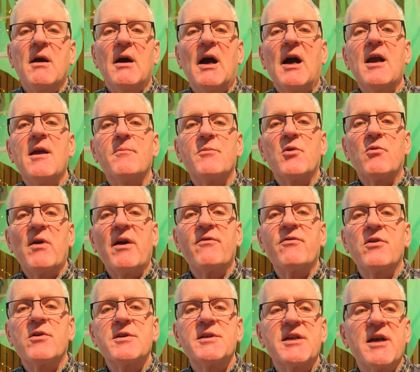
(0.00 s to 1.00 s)
I am the
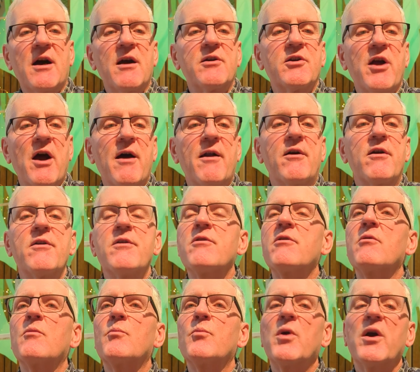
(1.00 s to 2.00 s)
Reverend Todd Goddard,
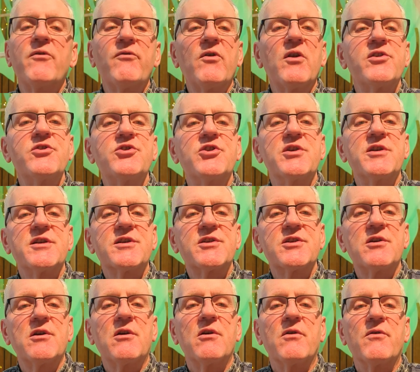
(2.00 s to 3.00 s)
privileged to
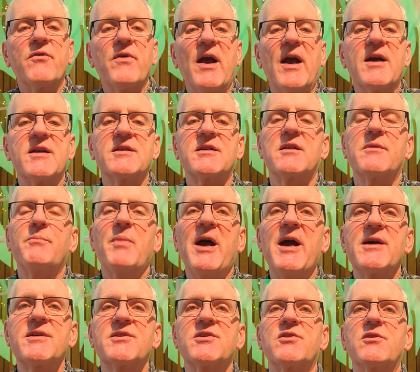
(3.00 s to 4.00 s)
serve as the
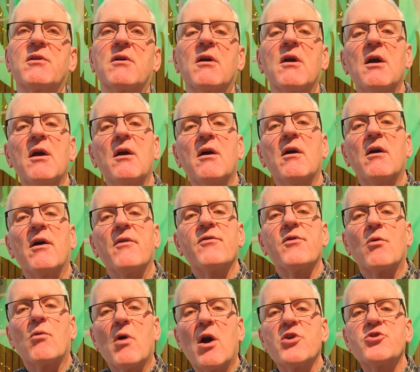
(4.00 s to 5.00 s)
pastor of the
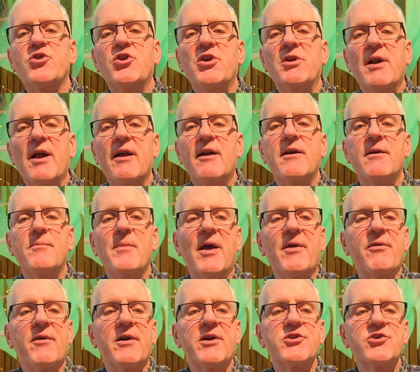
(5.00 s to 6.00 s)
Rush United
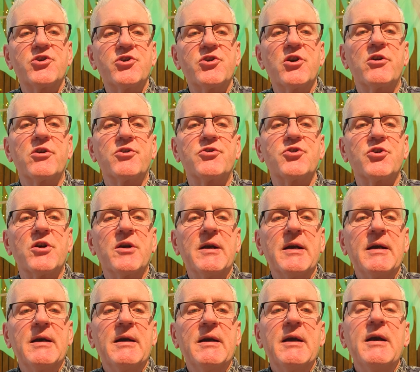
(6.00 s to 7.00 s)
Methodist Church,
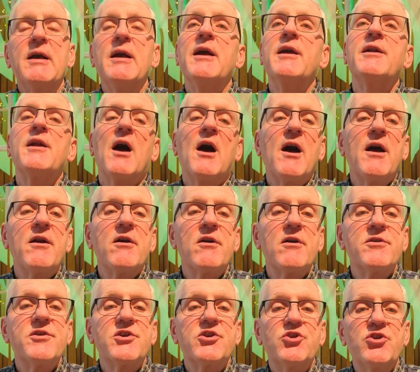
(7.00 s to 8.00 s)
and
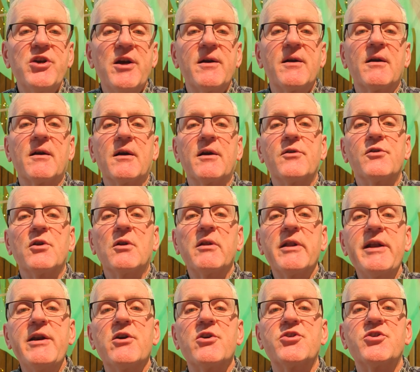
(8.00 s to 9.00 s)
honored to share in the
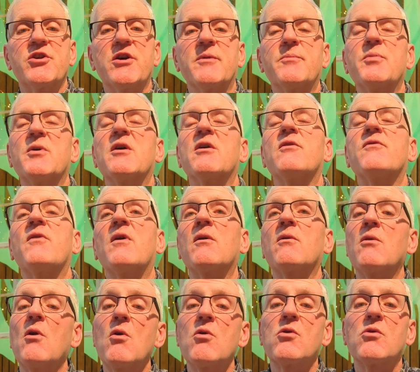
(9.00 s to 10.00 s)
leadership of our
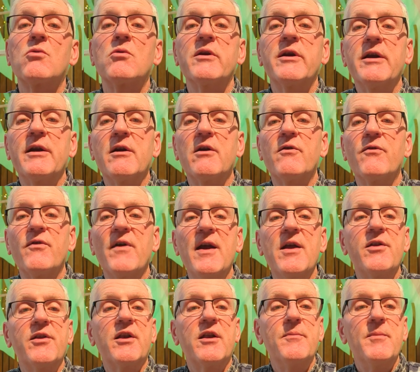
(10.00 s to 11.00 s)
local
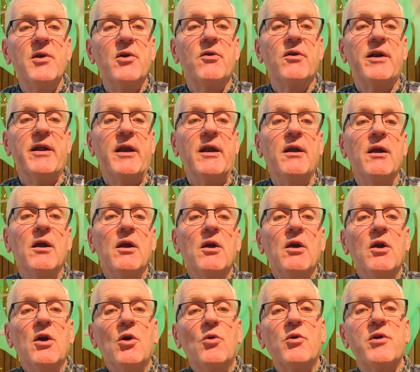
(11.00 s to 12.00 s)
interfaith community
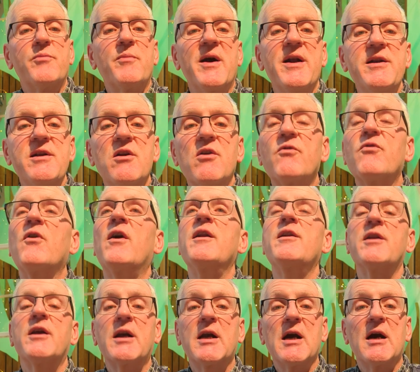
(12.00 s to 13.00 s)
with my dear
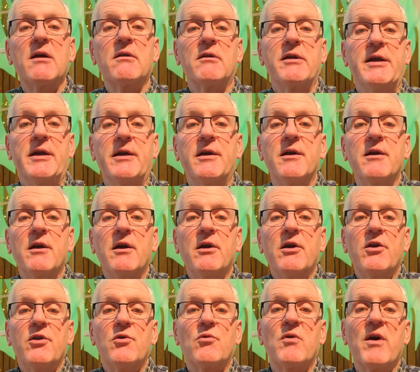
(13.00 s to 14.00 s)
friend and colleague,
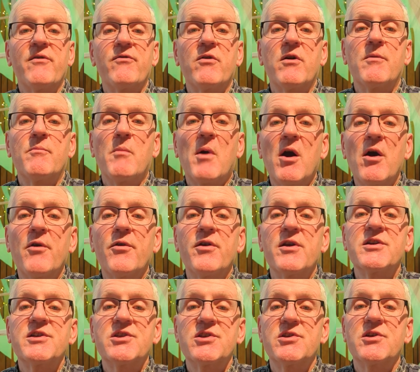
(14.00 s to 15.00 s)
the Reverend
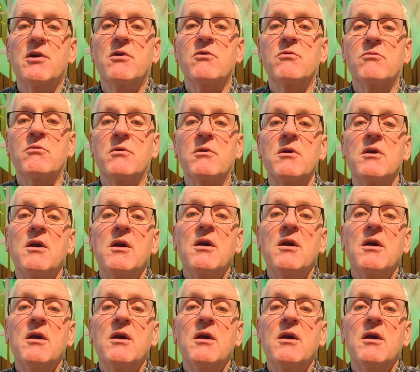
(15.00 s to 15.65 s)
Martha Stone,